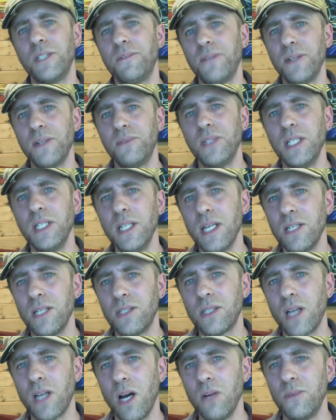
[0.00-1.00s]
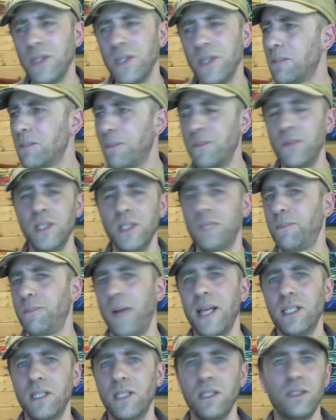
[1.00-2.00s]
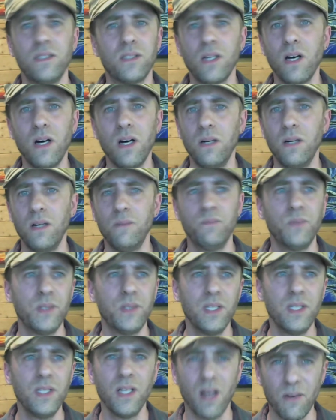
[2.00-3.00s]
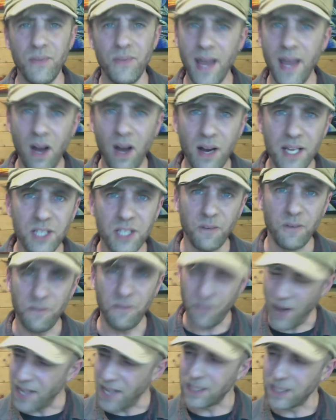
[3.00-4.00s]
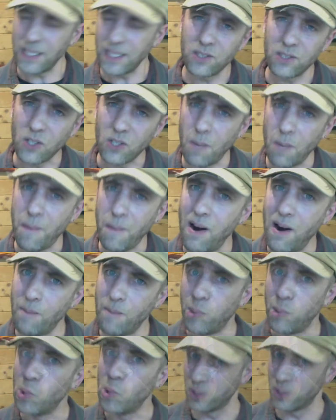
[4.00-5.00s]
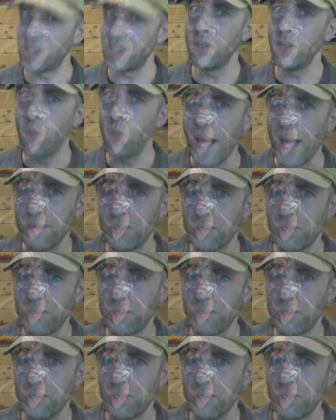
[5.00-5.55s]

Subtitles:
years ago. These paintings are, you know, they are in your face. He's got a pair of balls and he waves